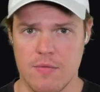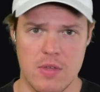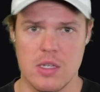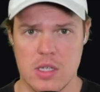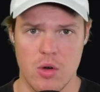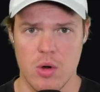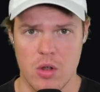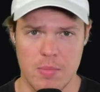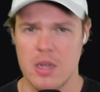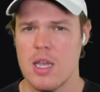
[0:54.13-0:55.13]
V0,
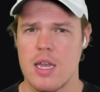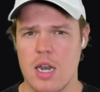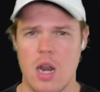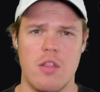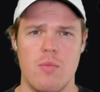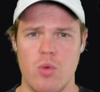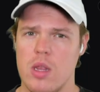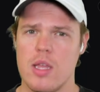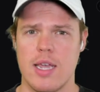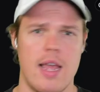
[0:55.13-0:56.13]
but none of them
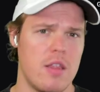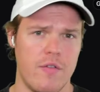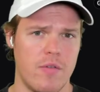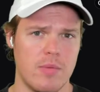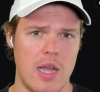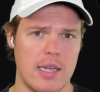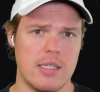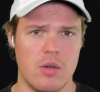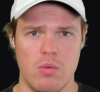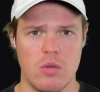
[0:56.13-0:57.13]
really connect it from dot
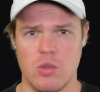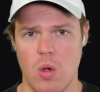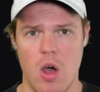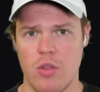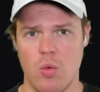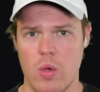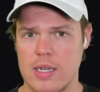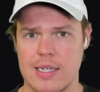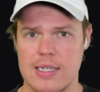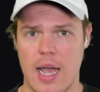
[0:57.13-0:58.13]
zero to all the way
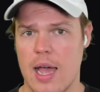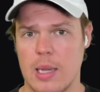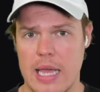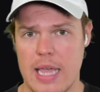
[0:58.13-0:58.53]
to dot like